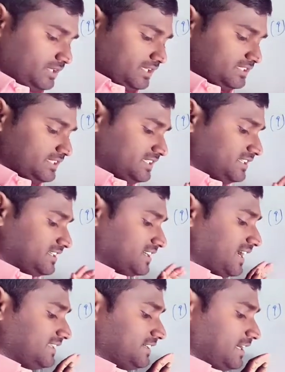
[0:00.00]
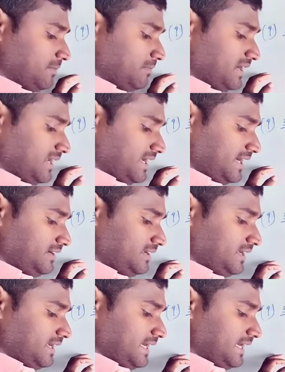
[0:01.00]
that draw the number line
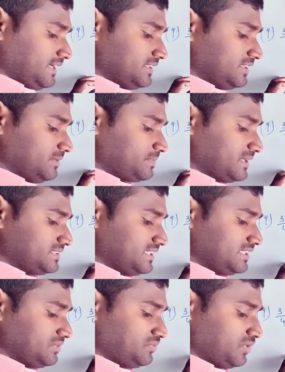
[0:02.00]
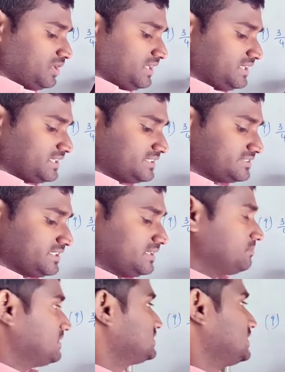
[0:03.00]
and represent the following rational
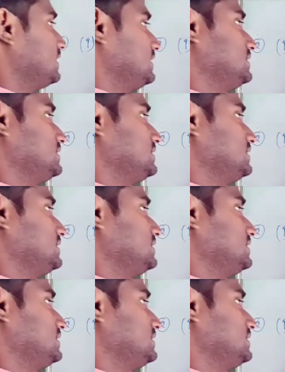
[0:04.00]
numbers on it.